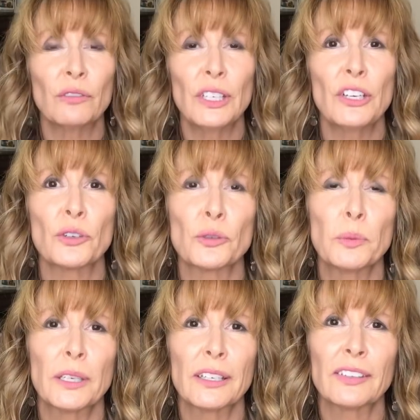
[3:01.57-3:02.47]
videos
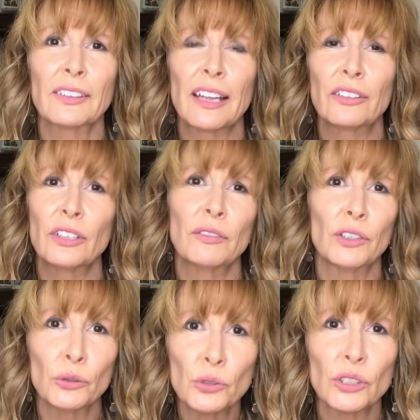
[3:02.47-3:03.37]
because that's the
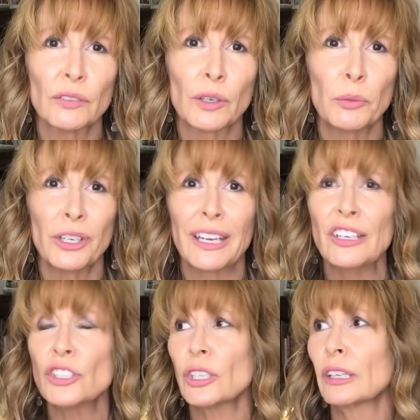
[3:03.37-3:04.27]
evolution of
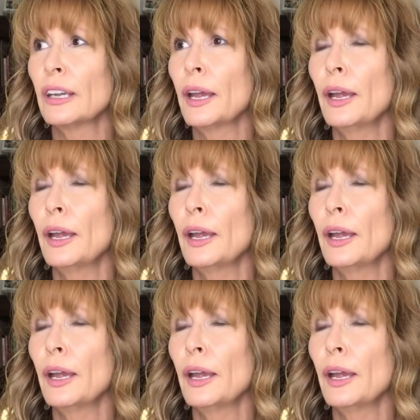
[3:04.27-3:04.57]
communication.